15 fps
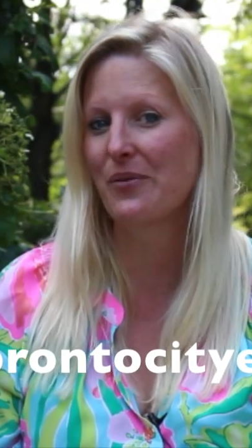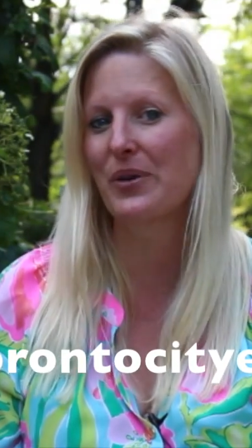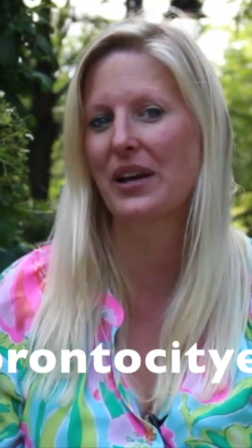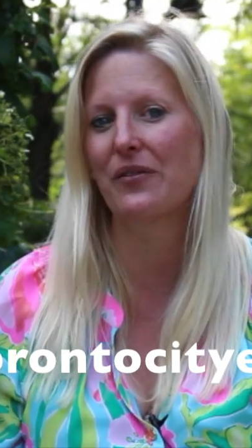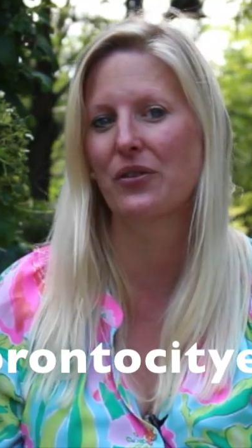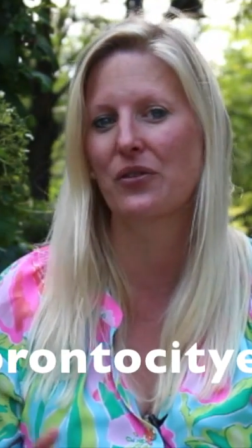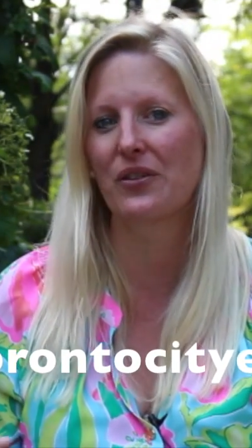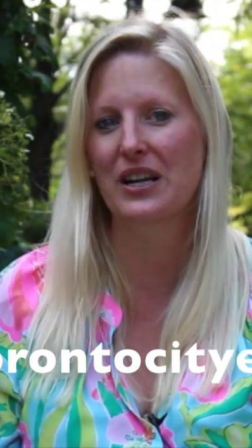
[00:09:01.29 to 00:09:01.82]
We
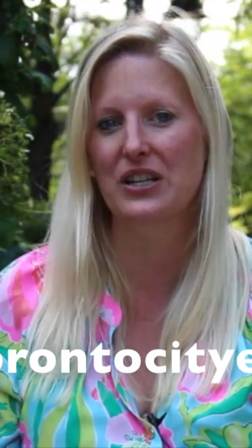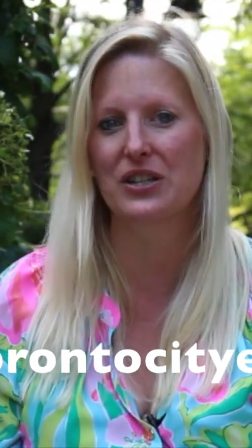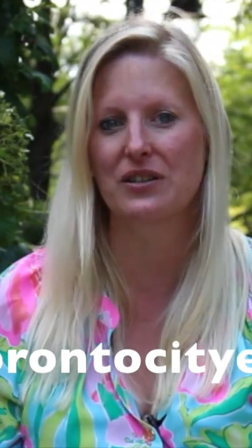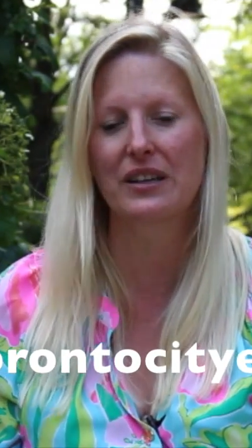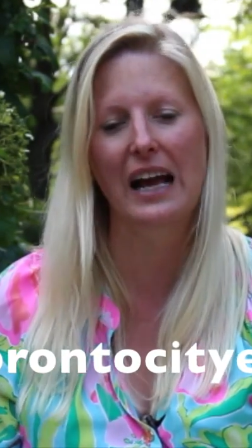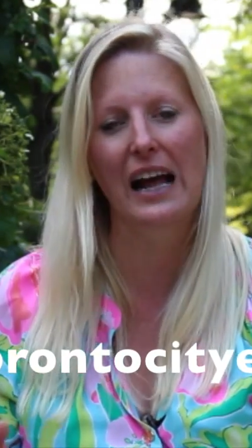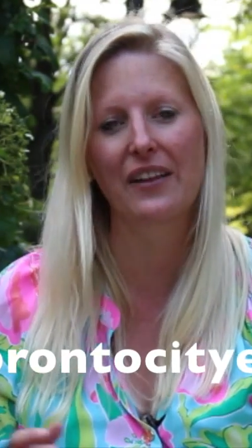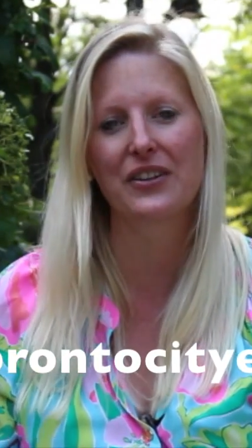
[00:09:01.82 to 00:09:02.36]
have a great
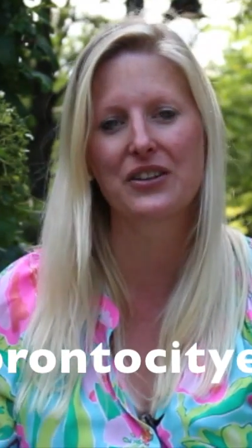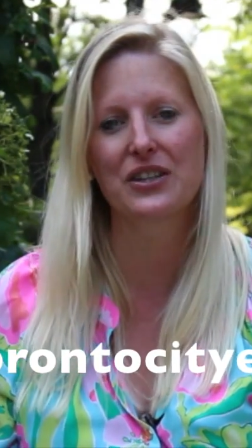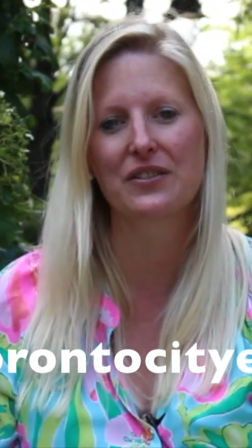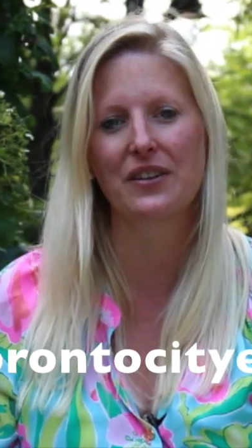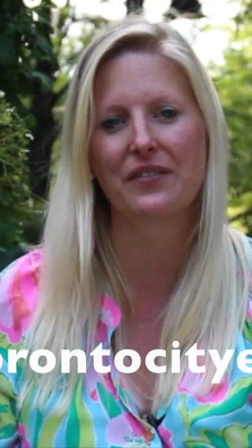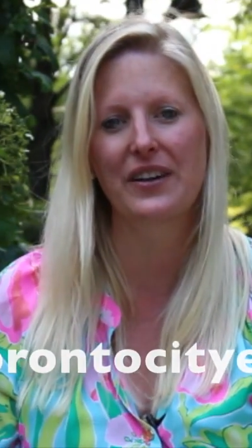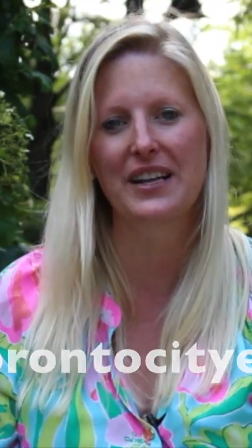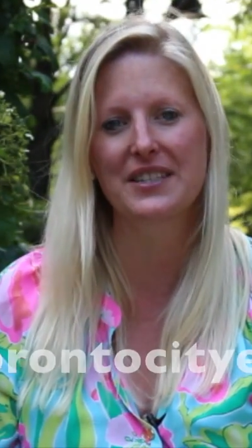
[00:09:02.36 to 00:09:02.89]
calendar of
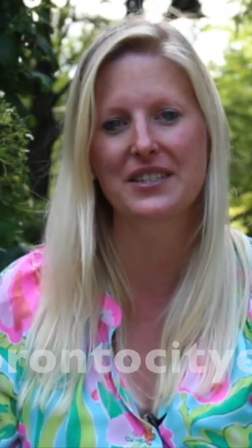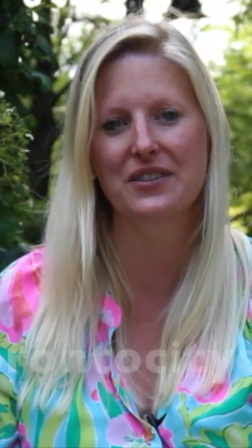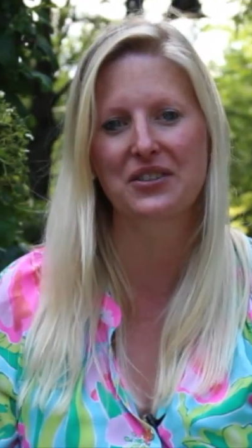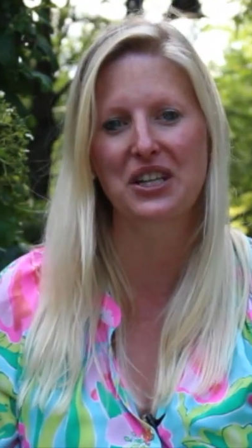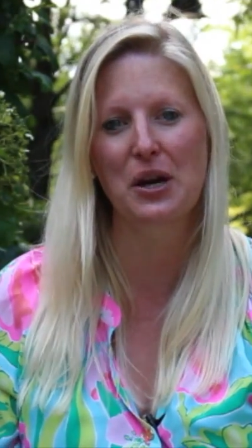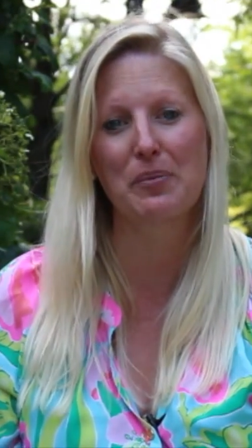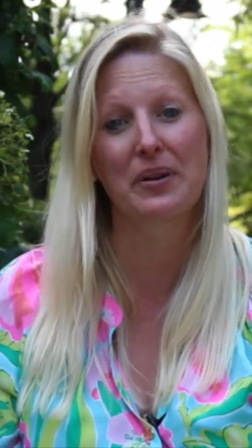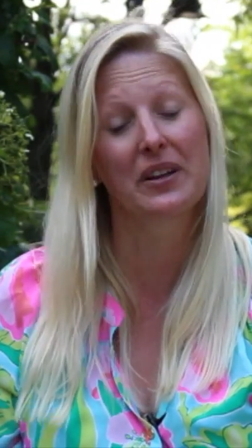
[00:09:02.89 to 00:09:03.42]
events that are
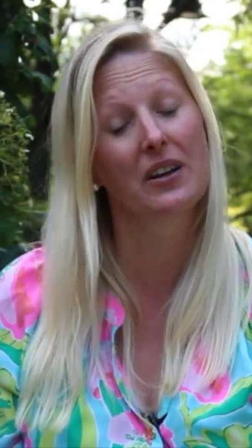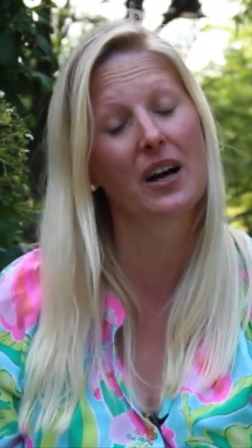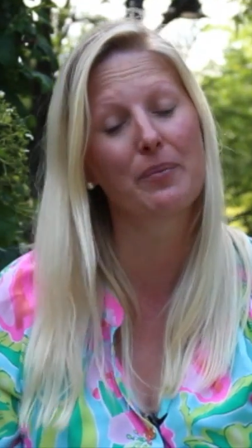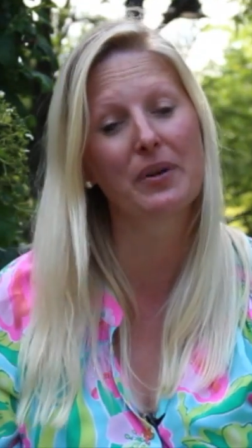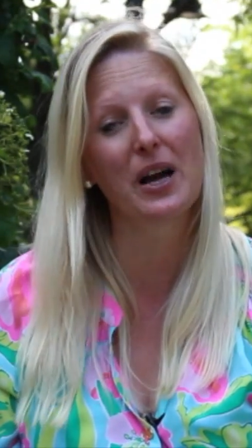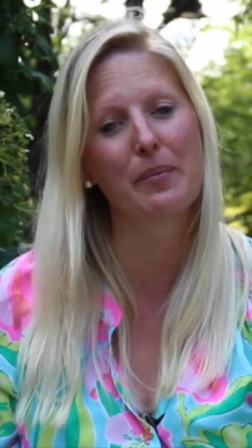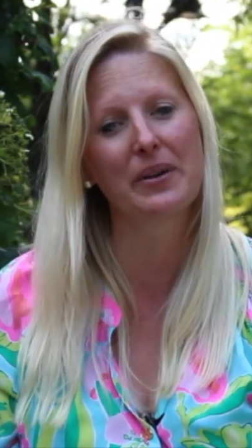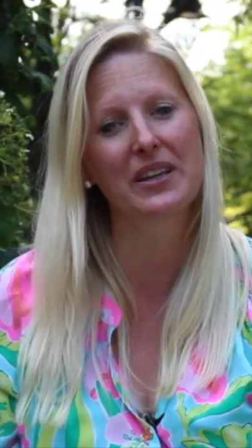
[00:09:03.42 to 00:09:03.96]

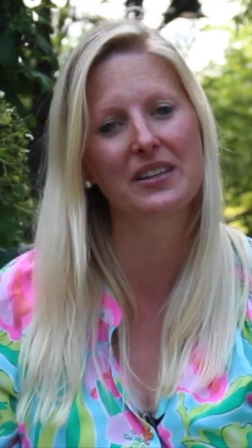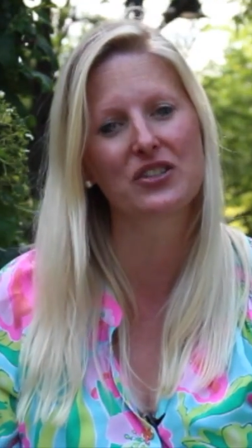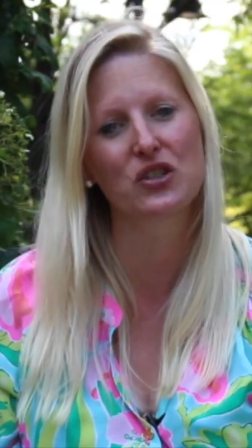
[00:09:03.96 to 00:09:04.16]
upcoming in